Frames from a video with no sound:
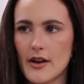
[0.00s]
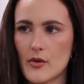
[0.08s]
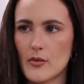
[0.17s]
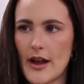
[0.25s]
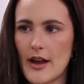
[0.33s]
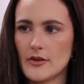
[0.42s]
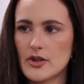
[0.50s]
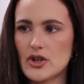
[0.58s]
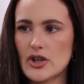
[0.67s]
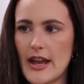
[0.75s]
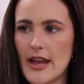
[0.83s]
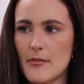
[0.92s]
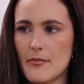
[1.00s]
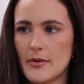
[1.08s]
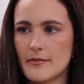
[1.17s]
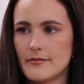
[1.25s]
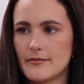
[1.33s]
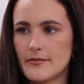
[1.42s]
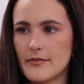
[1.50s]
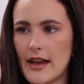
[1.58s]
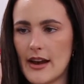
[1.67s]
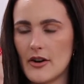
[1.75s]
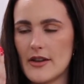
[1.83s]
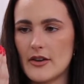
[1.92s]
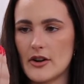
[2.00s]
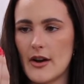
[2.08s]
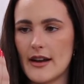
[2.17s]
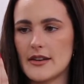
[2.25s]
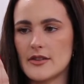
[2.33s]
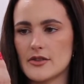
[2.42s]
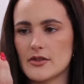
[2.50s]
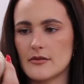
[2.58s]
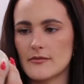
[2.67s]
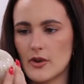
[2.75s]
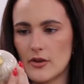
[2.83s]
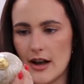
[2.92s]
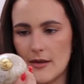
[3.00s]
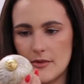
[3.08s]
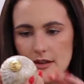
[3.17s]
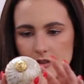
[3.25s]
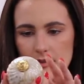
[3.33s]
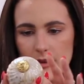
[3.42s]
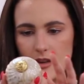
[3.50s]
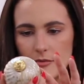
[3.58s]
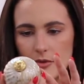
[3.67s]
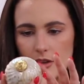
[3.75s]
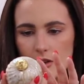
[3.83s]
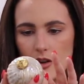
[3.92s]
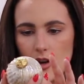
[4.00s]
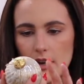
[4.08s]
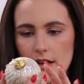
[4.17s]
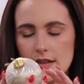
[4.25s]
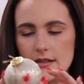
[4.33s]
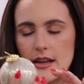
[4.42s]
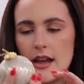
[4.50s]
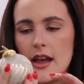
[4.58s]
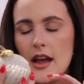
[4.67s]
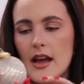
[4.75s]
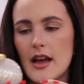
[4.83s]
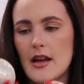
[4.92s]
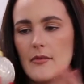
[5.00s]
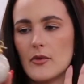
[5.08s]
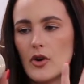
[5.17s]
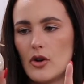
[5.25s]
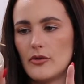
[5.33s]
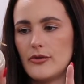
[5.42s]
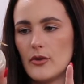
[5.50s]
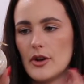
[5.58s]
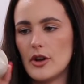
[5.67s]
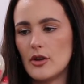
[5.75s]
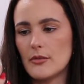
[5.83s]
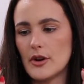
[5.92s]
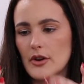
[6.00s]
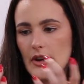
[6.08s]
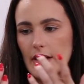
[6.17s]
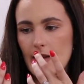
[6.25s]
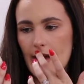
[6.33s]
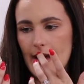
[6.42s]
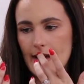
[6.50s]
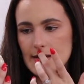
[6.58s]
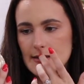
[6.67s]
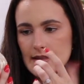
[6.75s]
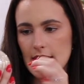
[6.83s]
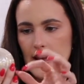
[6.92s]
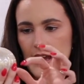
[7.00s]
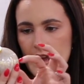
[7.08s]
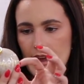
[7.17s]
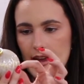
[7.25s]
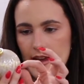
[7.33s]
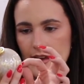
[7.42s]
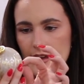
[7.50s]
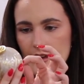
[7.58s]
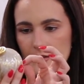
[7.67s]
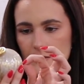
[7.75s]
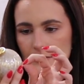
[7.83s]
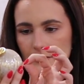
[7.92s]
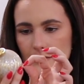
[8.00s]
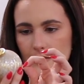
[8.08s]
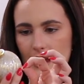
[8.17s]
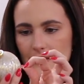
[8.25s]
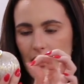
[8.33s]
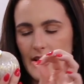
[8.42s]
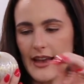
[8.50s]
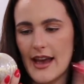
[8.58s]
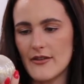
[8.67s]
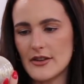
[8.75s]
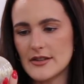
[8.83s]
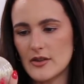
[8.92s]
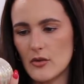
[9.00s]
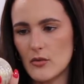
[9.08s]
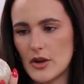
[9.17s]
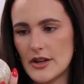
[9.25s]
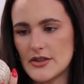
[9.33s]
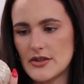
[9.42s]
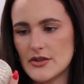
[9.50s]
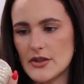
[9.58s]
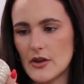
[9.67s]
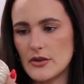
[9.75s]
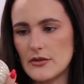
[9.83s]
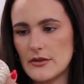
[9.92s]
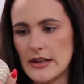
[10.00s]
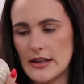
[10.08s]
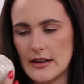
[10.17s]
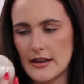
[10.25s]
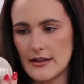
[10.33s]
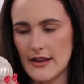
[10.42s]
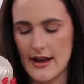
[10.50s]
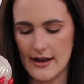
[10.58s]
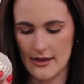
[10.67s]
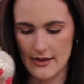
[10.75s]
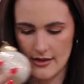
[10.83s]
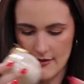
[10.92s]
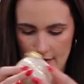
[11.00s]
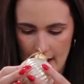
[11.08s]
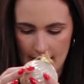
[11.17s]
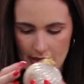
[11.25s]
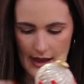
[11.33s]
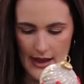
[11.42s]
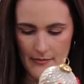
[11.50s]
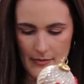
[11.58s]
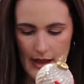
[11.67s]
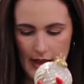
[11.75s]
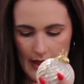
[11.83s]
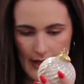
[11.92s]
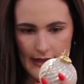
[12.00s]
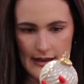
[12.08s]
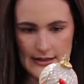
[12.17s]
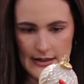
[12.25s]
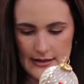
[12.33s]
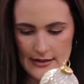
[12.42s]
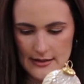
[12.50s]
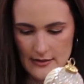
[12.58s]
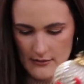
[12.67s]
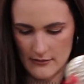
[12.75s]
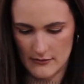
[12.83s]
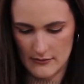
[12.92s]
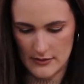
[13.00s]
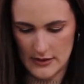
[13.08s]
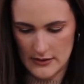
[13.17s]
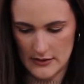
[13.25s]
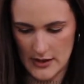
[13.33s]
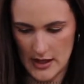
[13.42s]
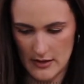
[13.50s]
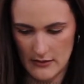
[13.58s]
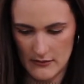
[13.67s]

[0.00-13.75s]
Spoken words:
a round shape. I don't even know how to describe this, to be completely honest. Gold foil, mercury glass. I feel like every single one is so unique, and like the fact that this is, let's see,